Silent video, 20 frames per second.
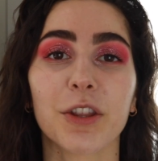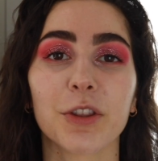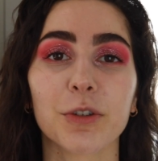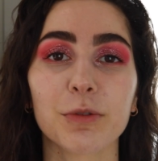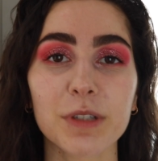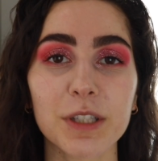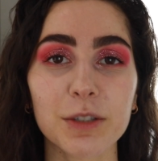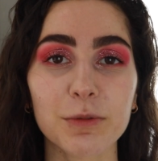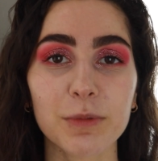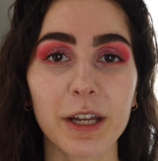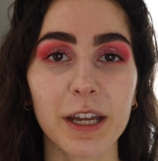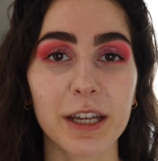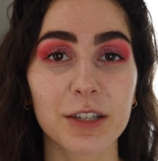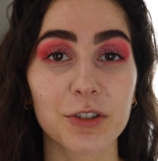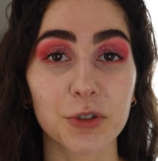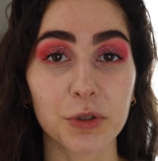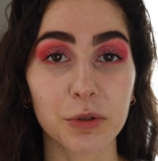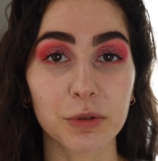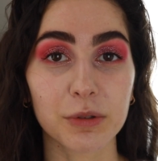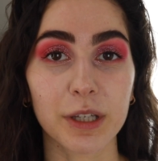The reason why I
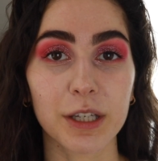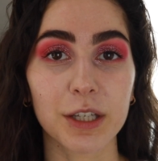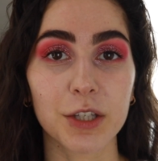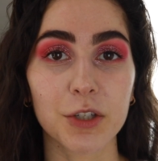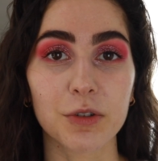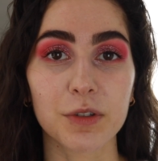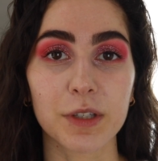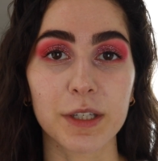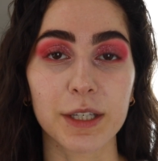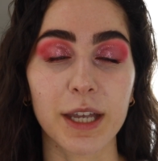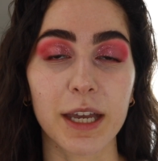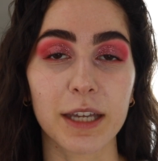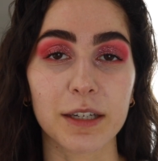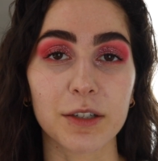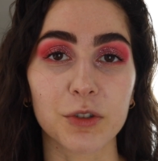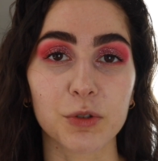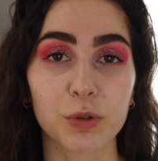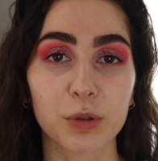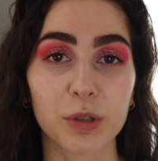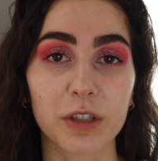don't like using
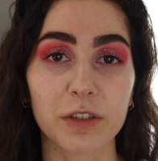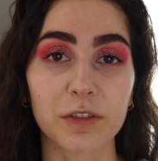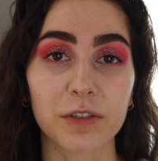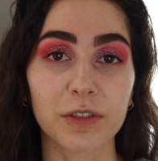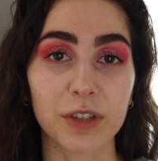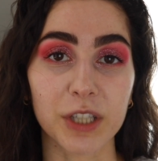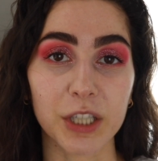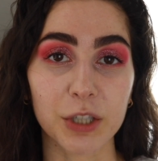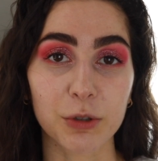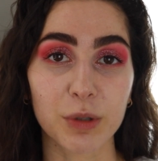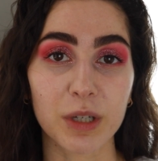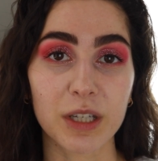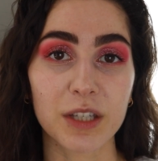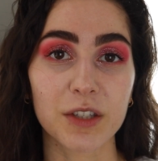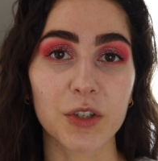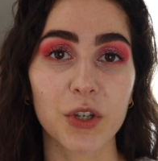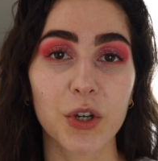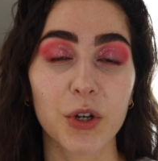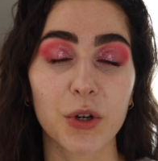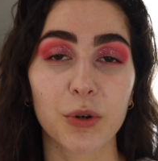any sort of
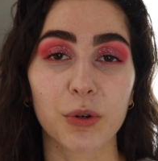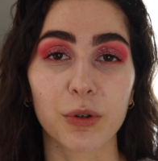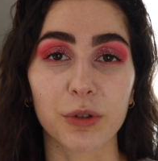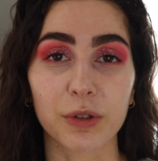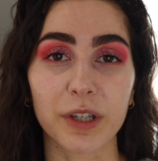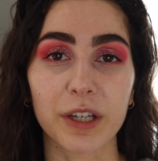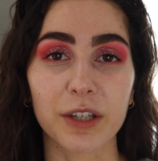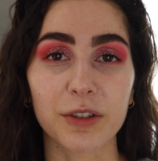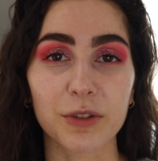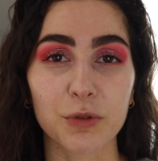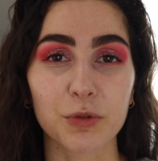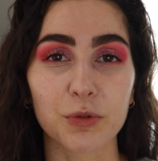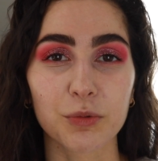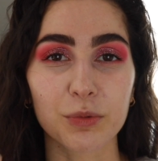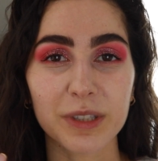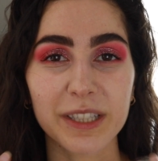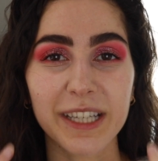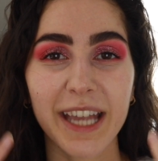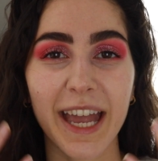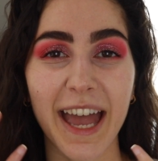liquids or like those
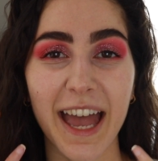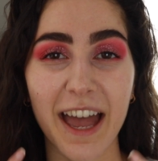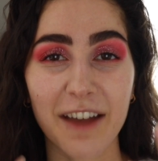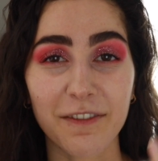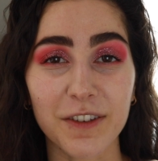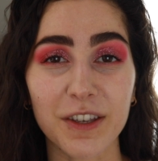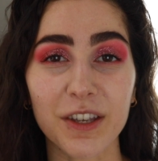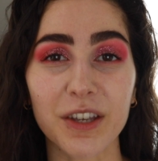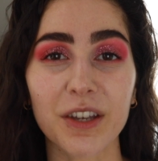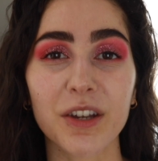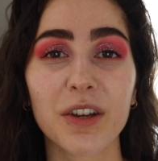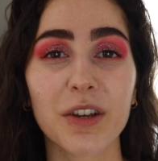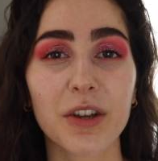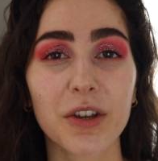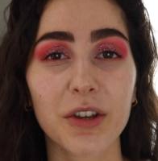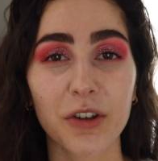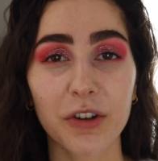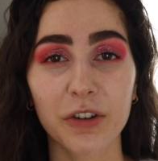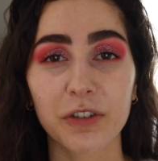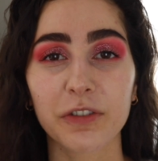really heavy,
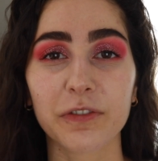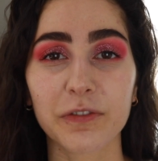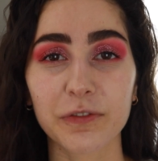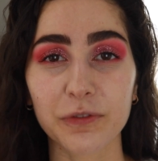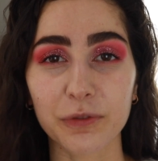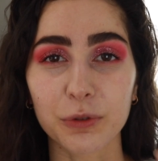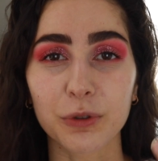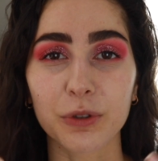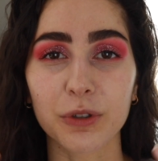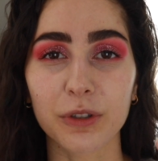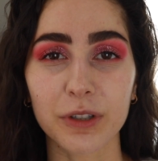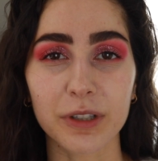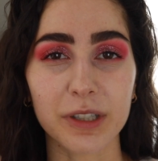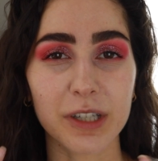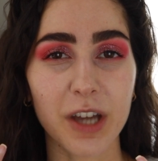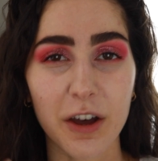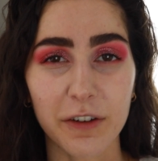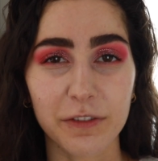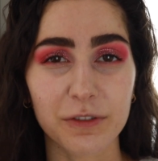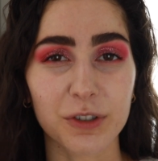full
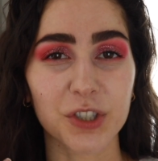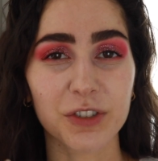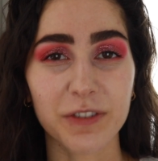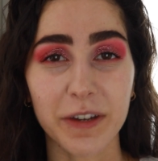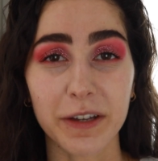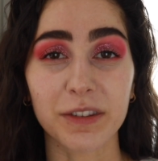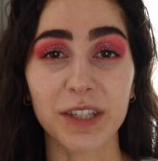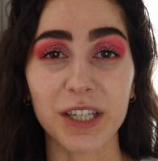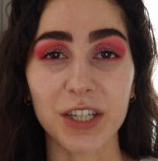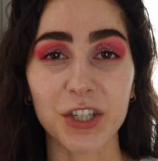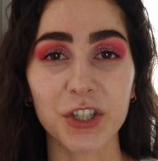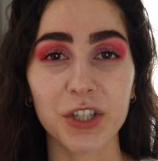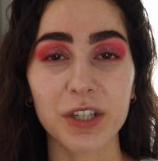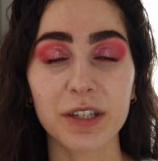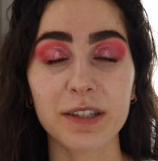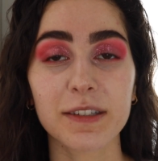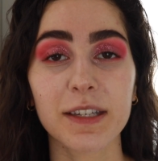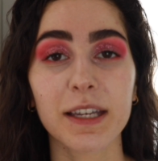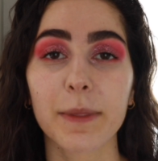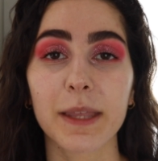coverage
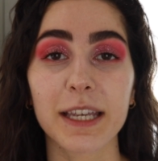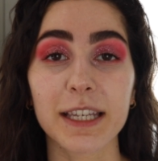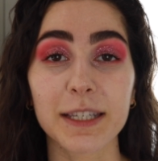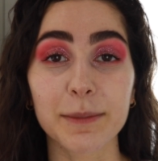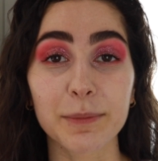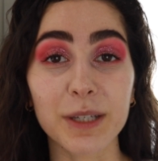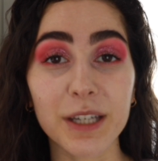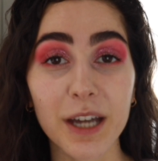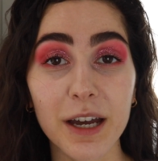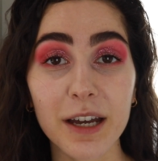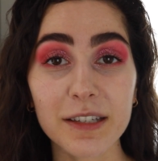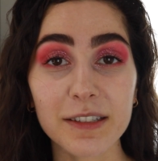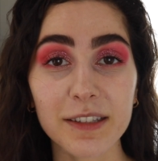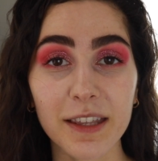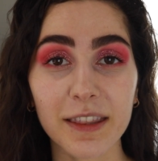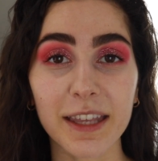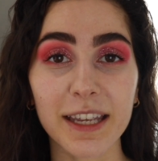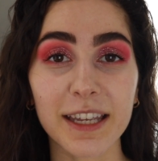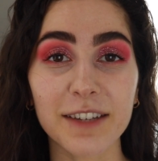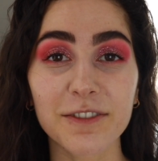foundations is because
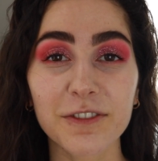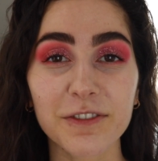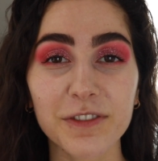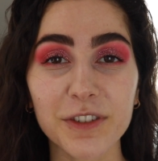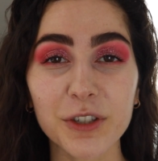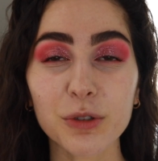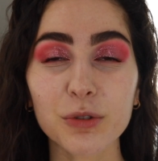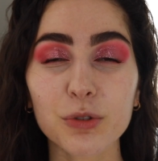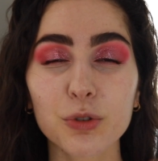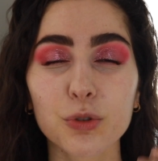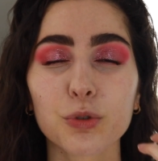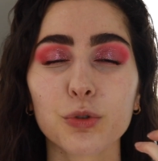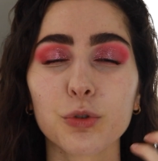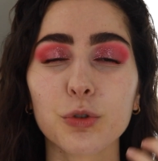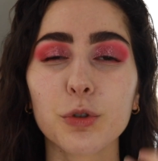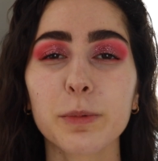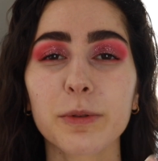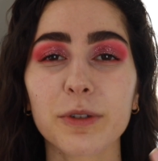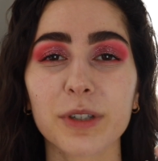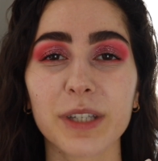they can feel
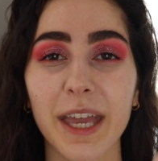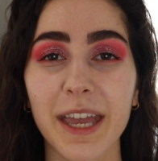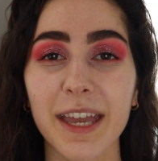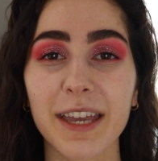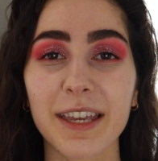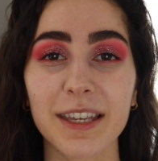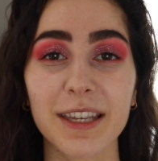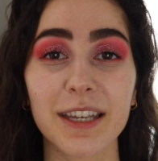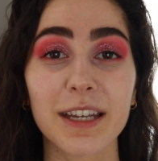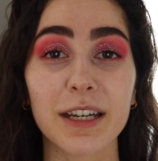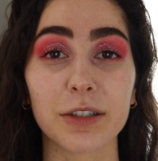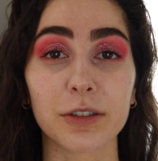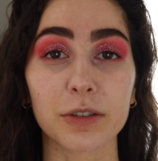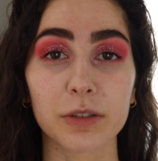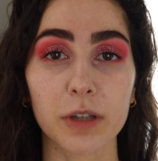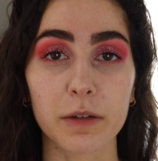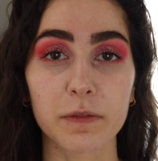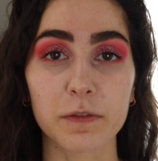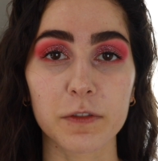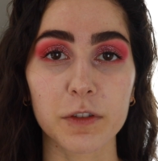super cakey and
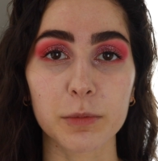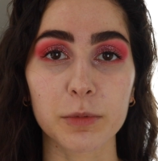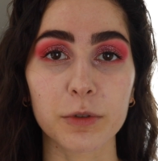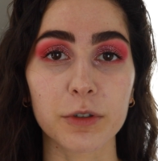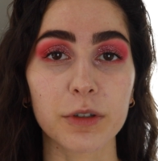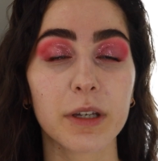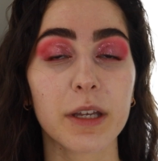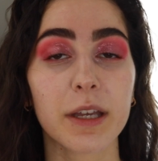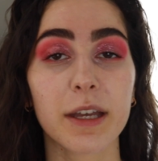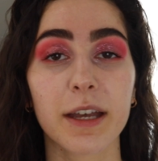uncomfortable.